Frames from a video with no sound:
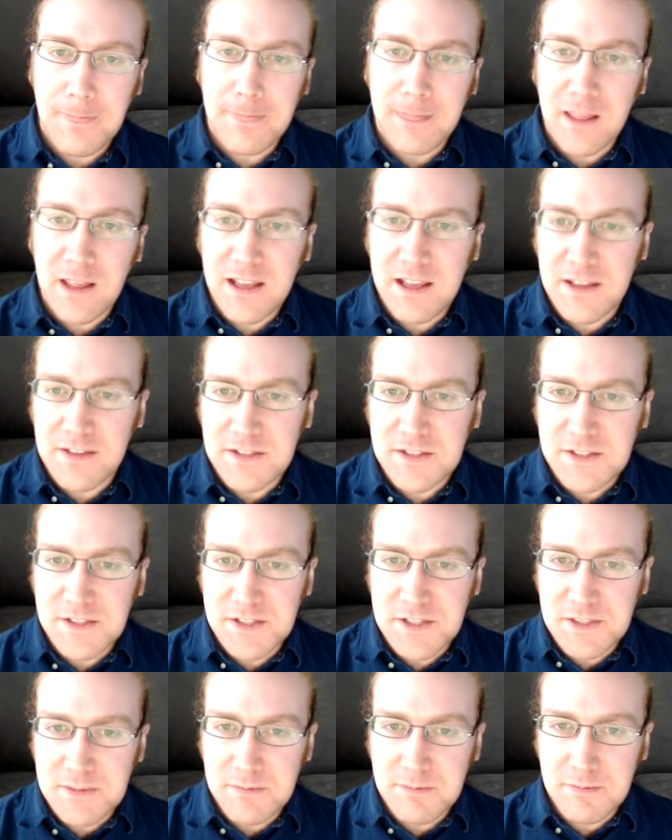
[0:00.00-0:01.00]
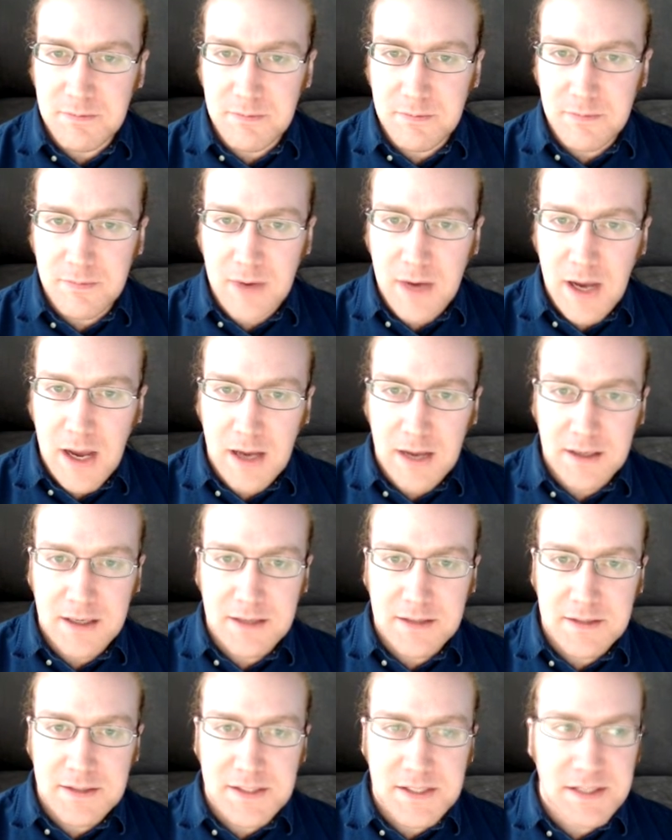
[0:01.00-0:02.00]
Again, this is just
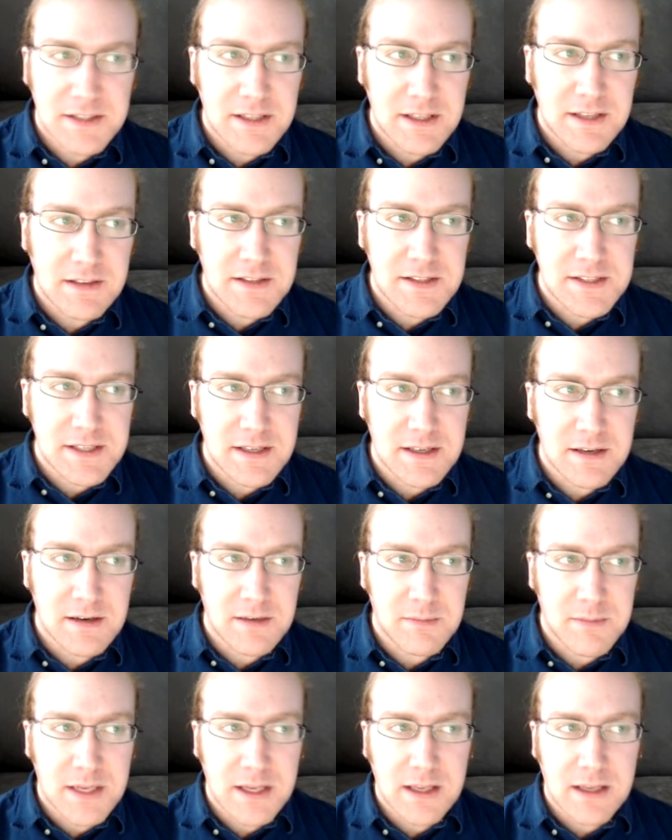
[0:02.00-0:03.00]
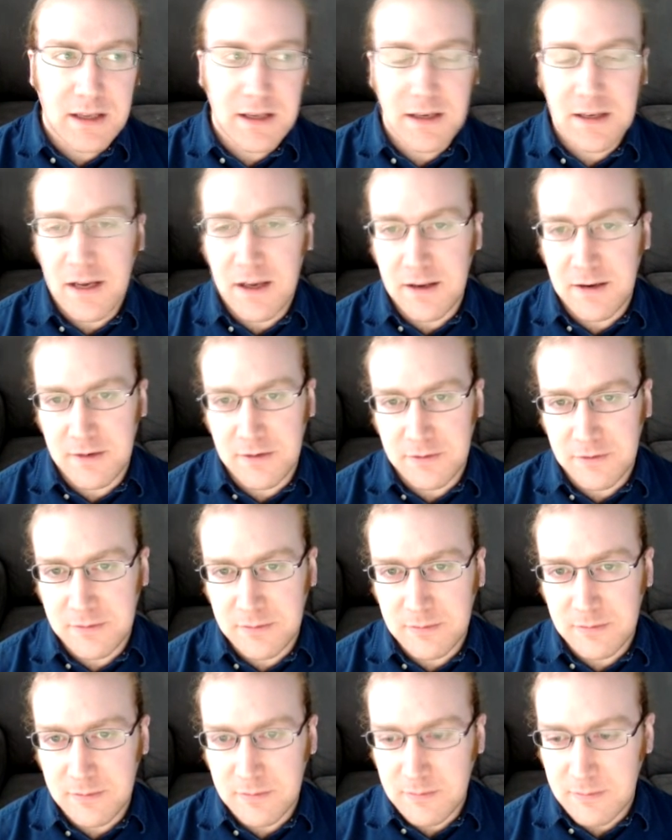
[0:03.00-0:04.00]
sealing this in and making it kind of
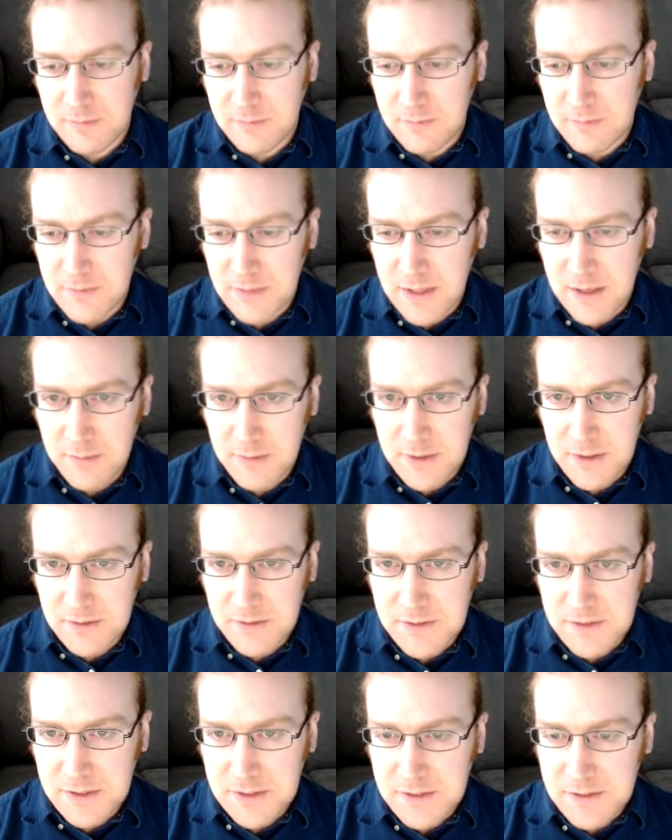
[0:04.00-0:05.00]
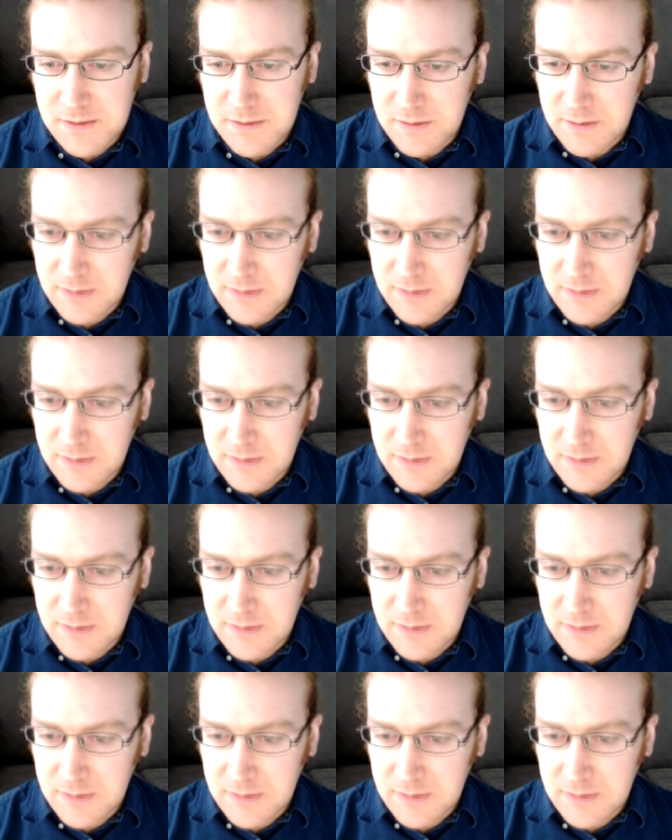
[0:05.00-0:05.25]
dumb and useless.